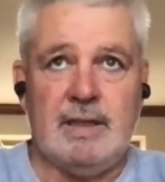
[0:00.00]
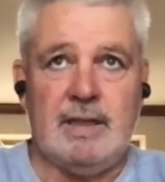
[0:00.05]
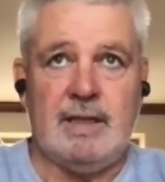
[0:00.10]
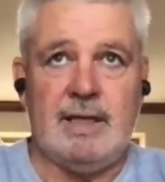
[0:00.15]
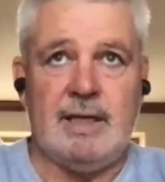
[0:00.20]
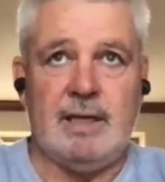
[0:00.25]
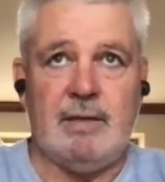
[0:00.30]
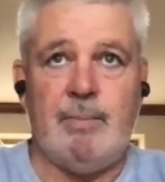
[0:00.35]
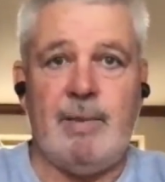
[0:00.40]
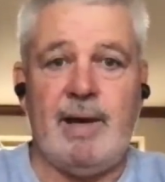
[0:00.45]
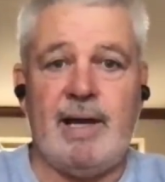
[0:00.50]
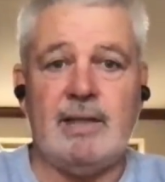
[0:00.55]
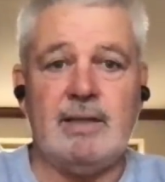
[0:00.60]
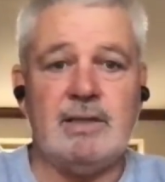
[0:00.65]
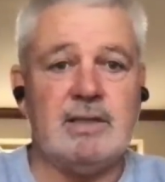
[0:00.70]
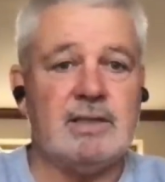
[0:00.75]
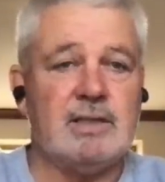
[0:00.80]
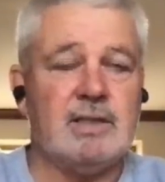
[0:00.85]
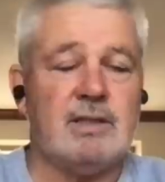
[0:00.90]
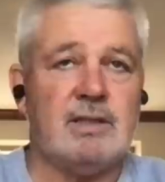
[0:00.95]
get a
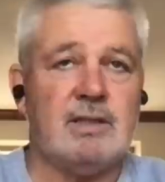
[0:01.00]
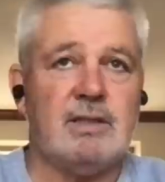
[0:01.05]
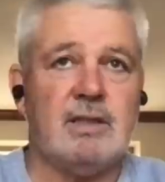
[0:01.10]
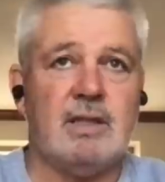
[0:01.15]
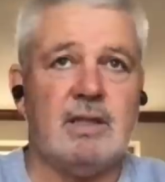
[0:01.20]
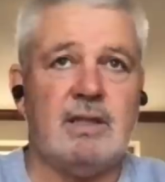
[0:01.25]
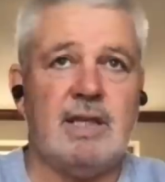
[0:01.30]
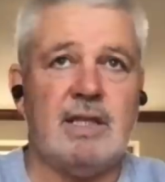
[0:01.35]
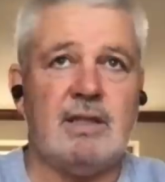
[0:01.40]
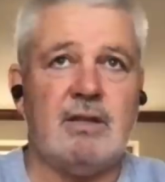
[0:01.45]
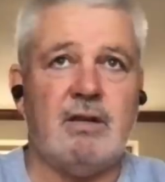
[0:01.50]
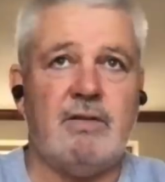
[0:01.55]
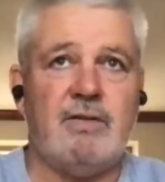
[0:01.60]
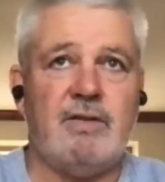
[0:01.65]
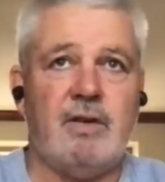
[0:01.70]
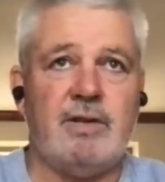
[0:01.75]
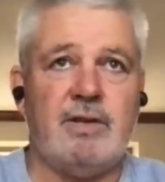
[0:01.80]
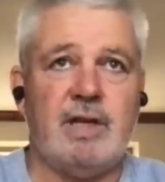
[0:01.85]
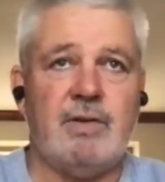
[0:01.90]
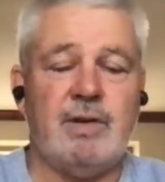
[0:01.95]
balance. And that, I
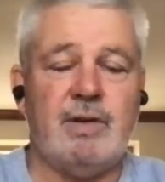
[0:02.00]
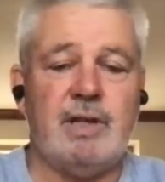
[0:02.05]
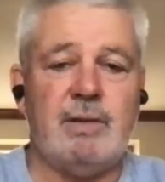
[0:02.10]
find that really